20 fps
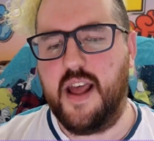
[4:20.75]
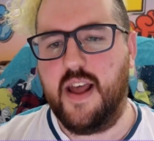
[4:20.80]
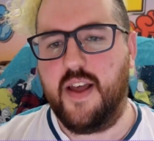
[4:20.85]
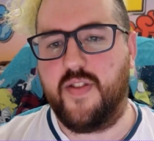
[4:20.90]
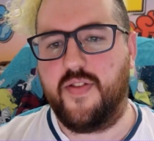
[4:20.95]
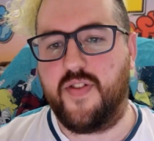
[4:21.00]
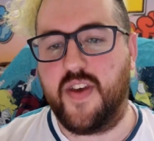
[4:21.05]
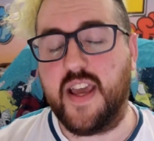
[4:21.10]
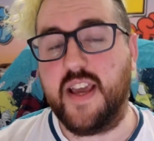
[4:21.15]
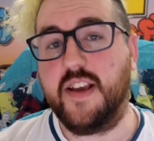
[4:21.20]

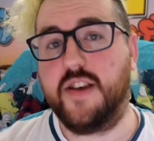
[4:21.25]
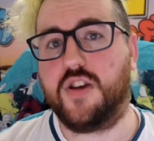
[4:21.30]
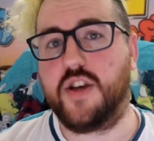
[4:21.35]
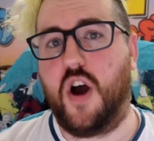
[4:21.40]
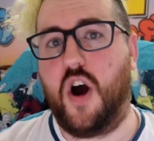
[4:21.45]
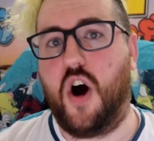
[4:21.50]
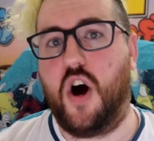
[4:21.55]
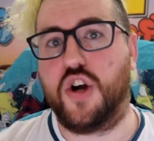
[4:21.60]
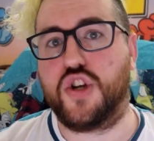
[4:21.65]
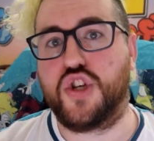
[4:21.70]
These
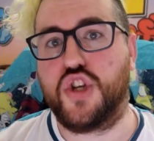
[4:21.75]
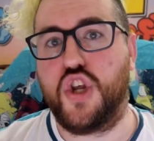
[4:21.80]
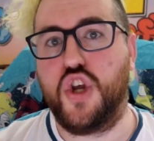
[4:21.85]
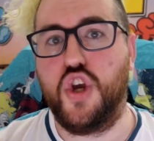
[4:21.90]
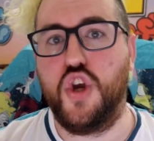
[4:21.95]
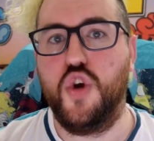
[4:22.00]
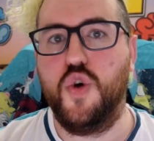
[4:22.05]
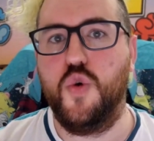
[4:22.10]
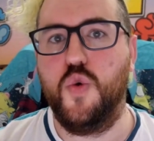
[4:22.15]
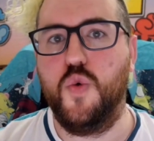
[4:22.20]
are
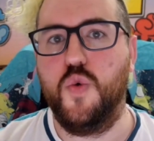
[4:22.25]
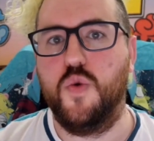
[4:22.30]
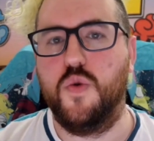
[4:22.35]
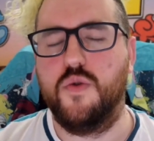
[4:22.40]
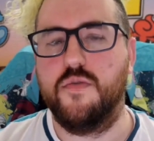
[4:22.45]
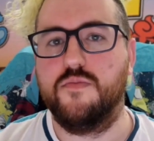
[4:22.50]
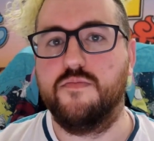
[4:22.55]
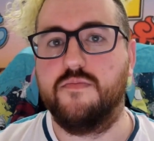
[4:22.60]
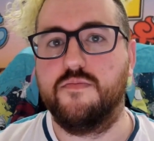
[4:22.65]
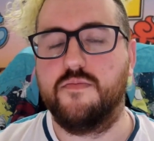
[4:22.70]
2
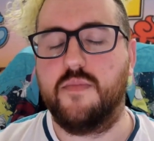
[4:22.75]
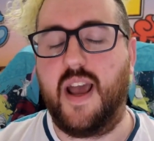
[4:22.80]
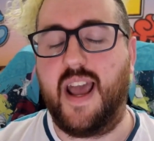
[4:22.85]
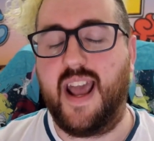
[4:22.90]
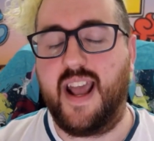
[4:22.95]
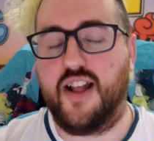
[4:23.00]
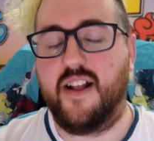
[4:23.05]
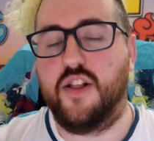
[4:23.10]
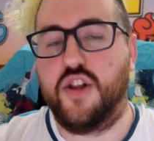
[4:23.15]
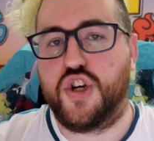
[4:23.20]

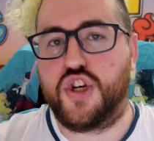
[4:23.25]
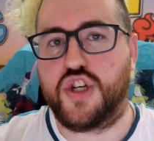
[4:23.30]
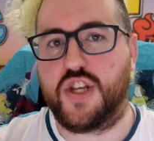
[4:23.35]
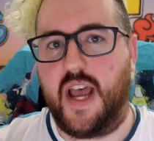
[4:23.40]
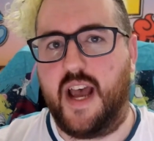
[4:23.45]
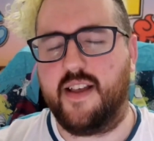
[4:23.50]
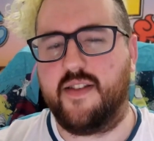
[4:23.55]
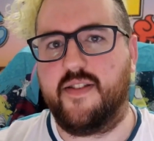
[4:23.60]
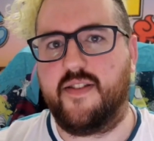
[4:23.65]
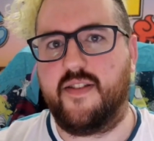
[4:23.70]
English
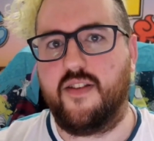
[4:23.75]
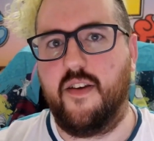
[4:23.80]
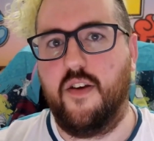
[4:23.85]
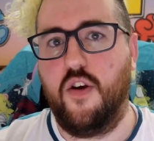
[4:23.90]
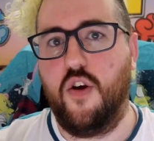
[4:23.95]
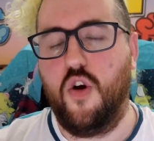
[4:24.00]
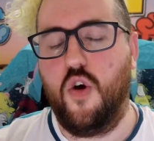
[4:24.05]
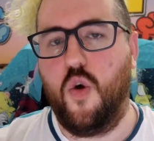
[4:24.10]
sets